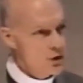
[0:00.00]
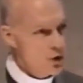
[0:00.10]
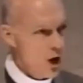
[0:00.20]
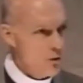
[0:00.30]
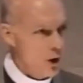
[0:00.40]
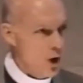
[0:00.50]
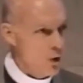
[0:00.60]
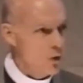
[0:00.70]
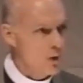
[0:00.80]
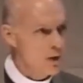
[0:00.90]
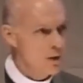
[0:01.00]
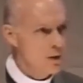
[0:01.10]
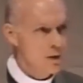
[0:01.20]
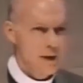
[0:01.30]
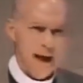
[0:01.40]
sorrow
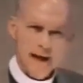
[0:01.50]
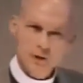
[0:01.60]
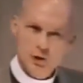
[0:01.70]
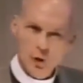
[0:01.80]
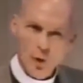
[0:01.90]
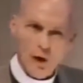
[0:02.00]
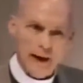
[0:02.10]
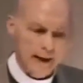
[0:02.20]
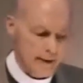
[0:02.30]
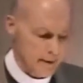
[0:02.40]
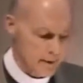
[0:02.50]
and joy.